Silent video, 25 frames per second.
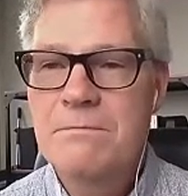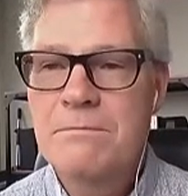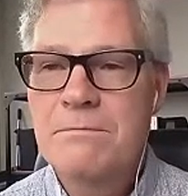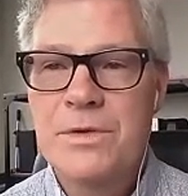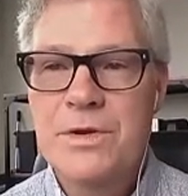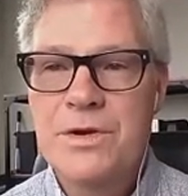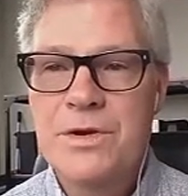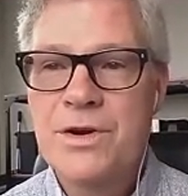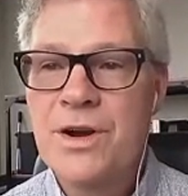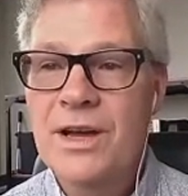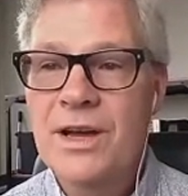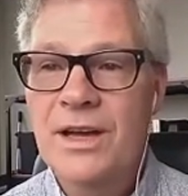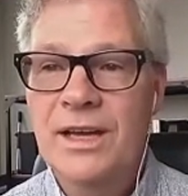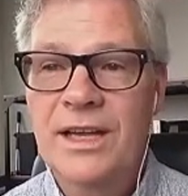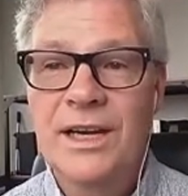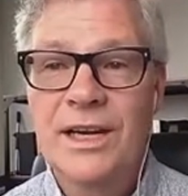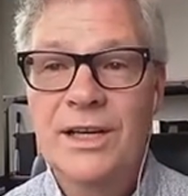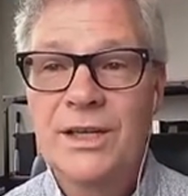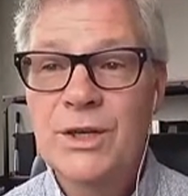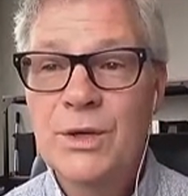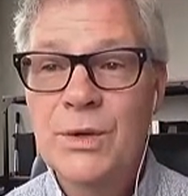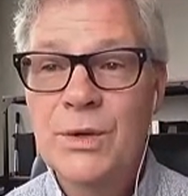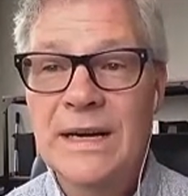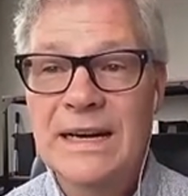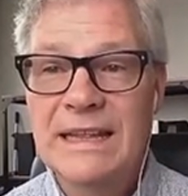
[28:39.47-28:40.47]
you're not going to
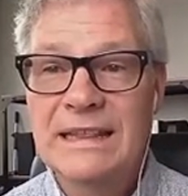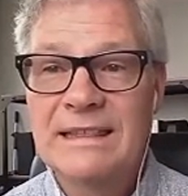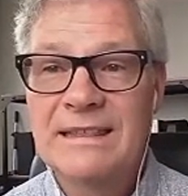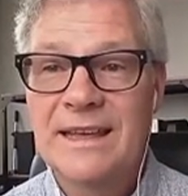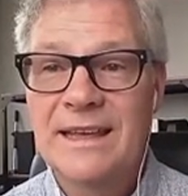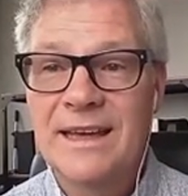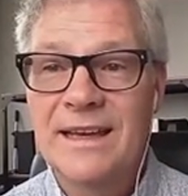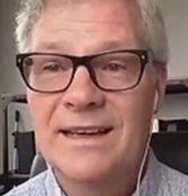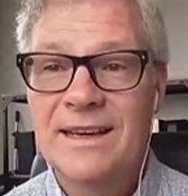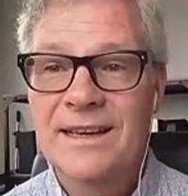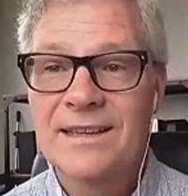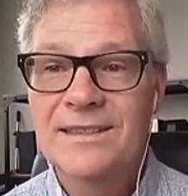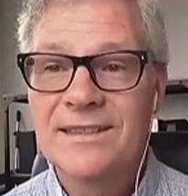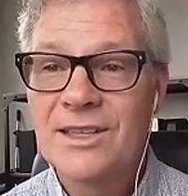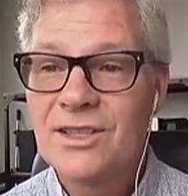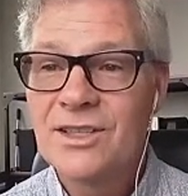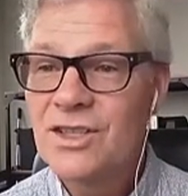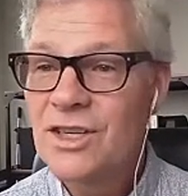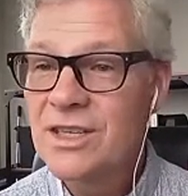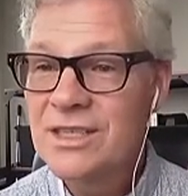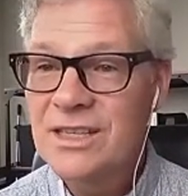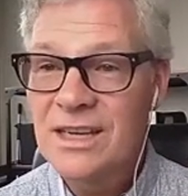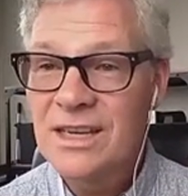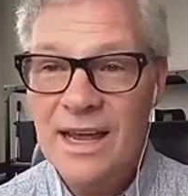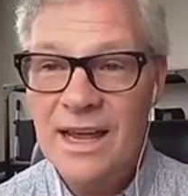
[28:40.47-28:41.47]
do anything, because it's
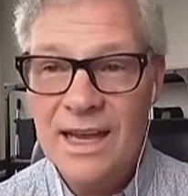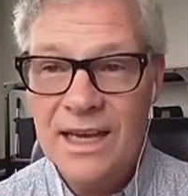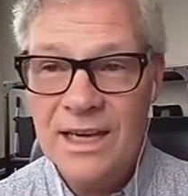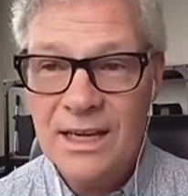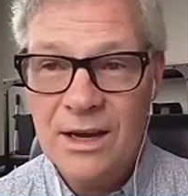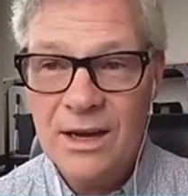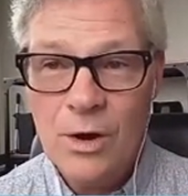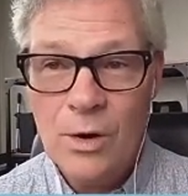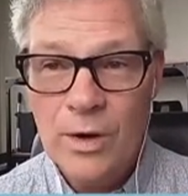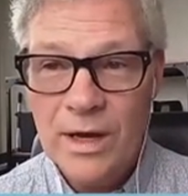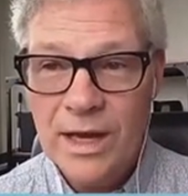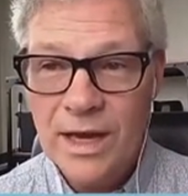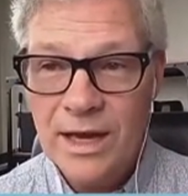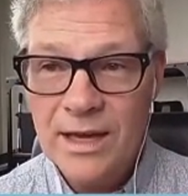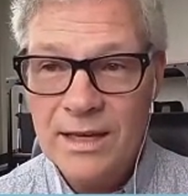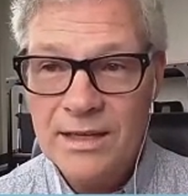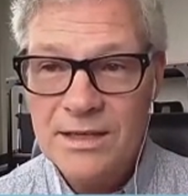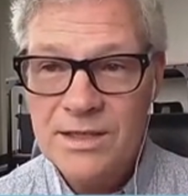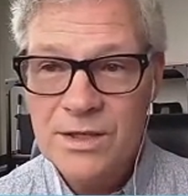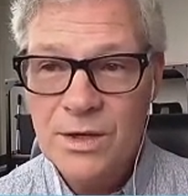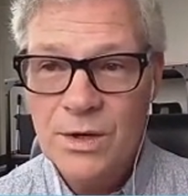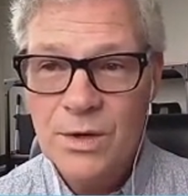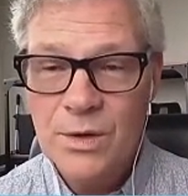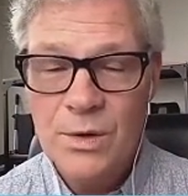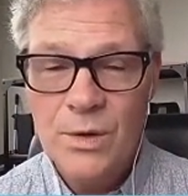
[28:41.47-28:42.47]
just like, okay,
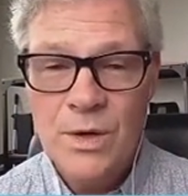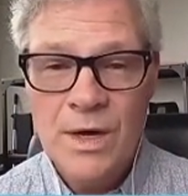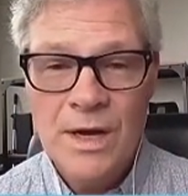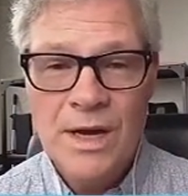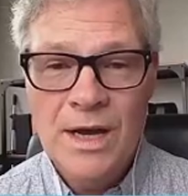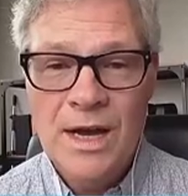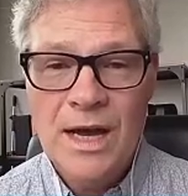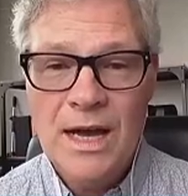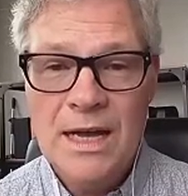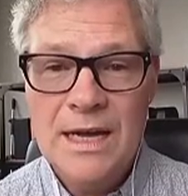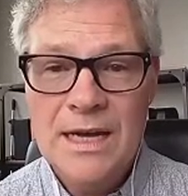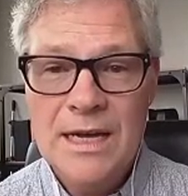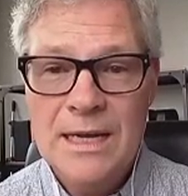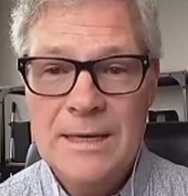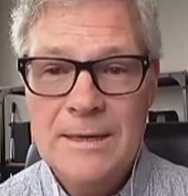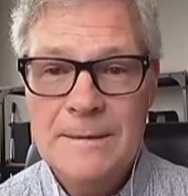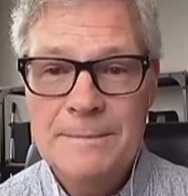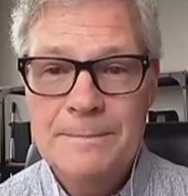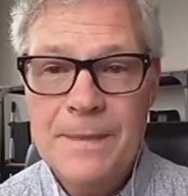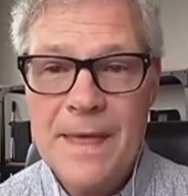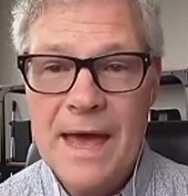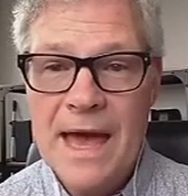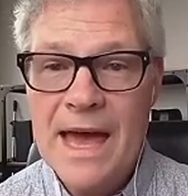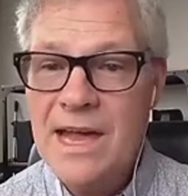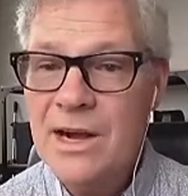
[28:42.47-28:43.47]
so
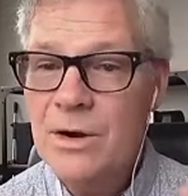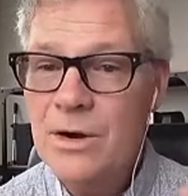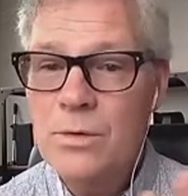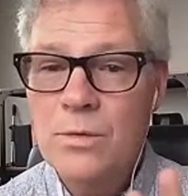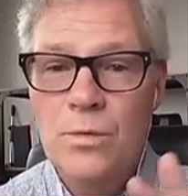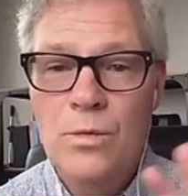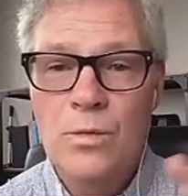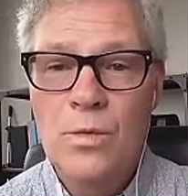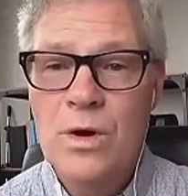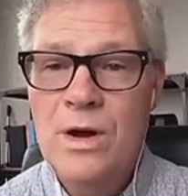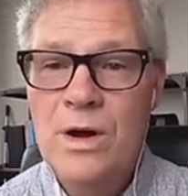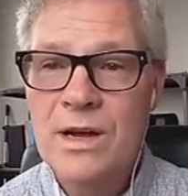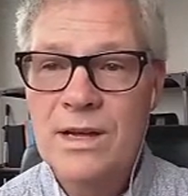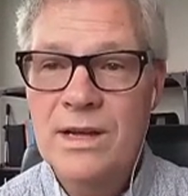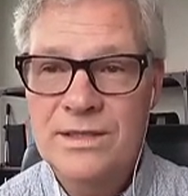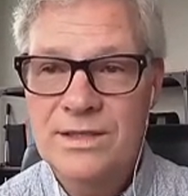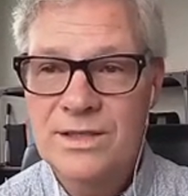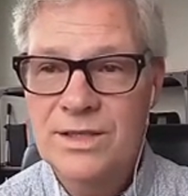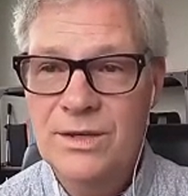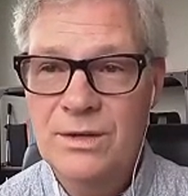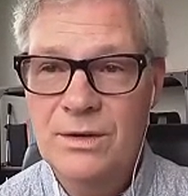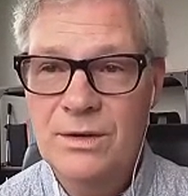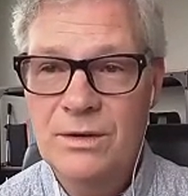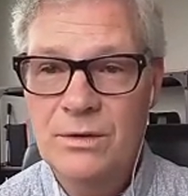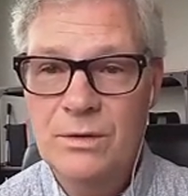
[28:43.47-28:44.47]
I don't want
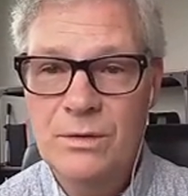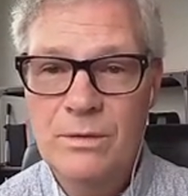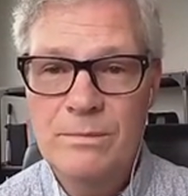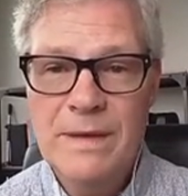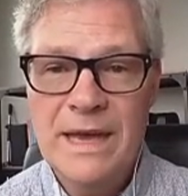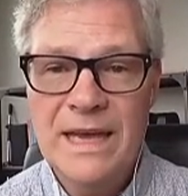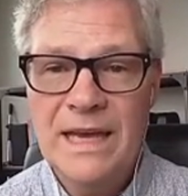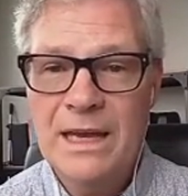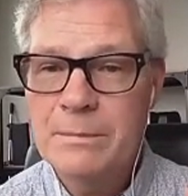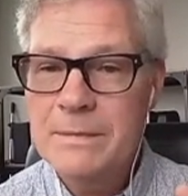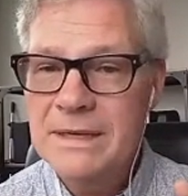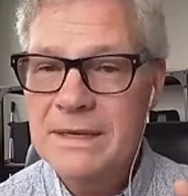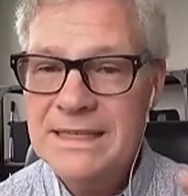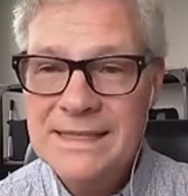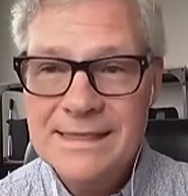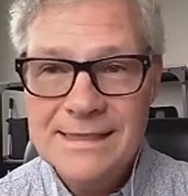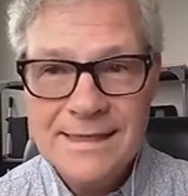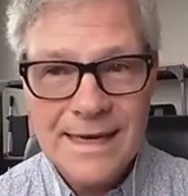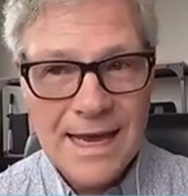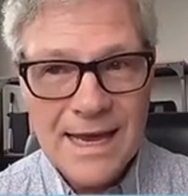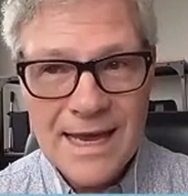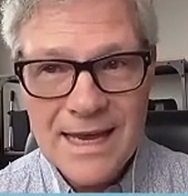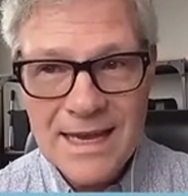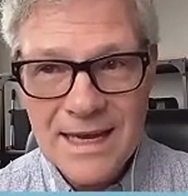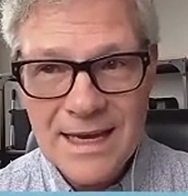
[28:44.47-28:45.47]
to make a
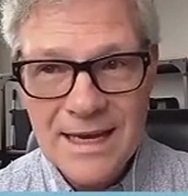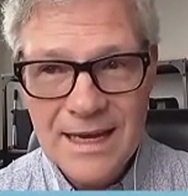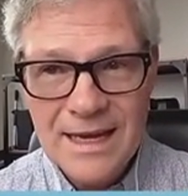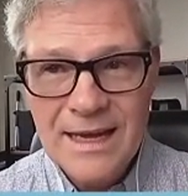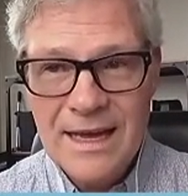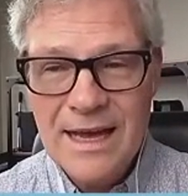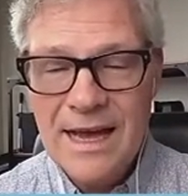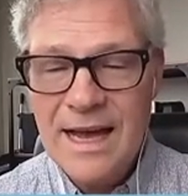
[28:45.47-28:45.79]
mistake.